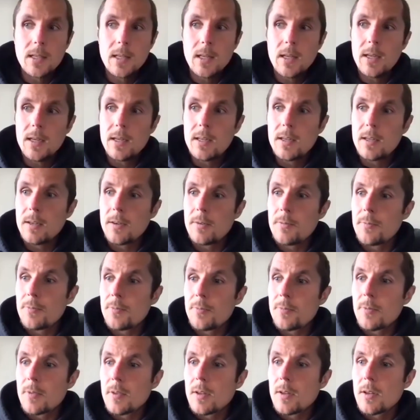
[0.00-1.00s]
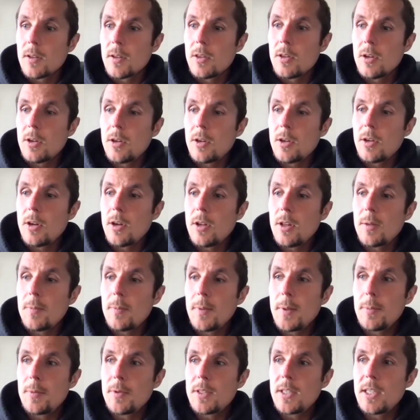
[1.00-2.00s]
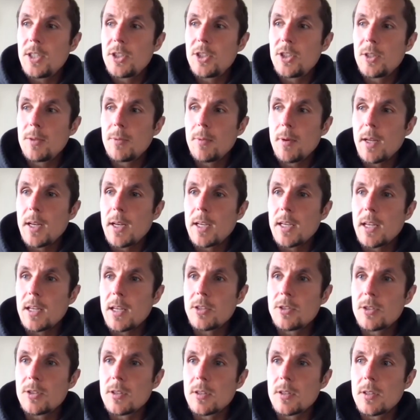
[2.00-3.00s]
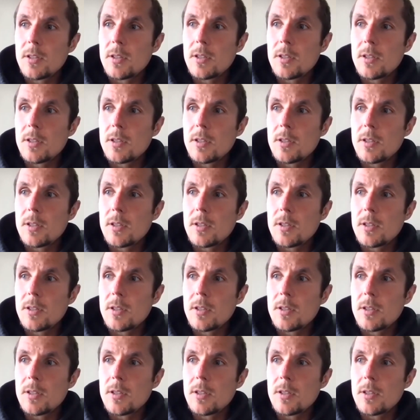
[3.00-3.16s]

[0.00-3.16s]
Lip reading: like, look at all the people teaching meditation.